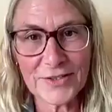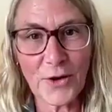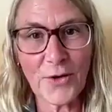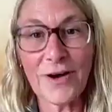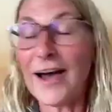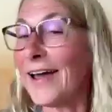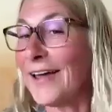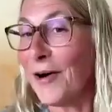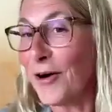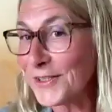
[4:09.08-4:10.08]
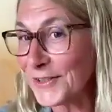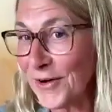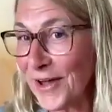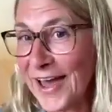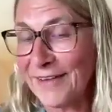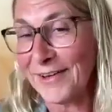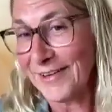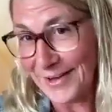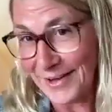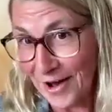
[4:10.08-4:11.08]
So I also have
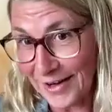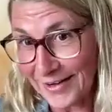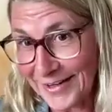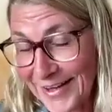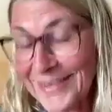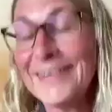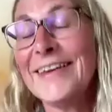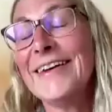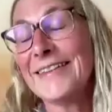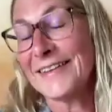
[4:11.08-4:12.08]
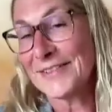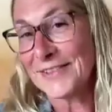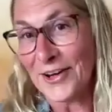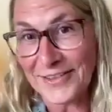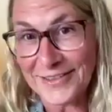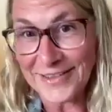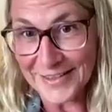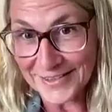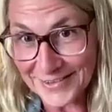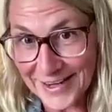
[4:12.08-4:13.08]
a holiday that started
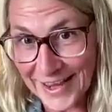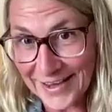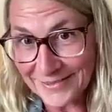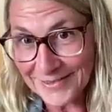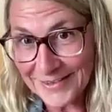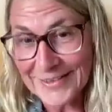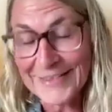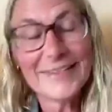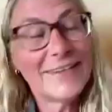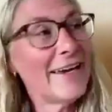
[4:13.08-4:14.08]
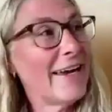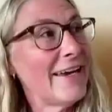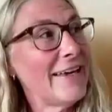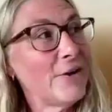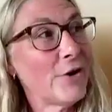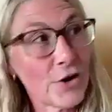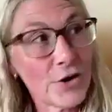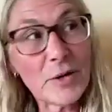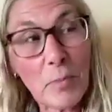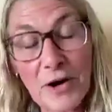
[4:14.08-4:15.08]
yesterday, and
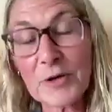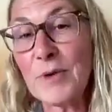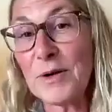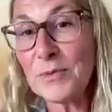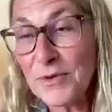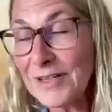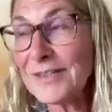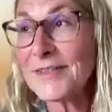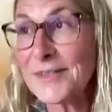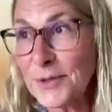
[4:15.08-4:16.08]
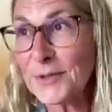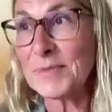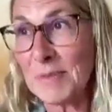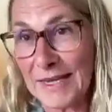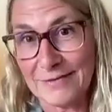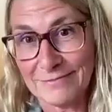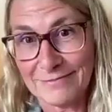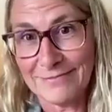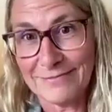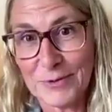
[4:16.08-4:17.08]
her apartment really suits me,
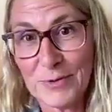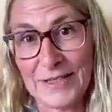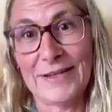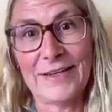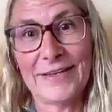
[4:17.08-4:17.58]
really.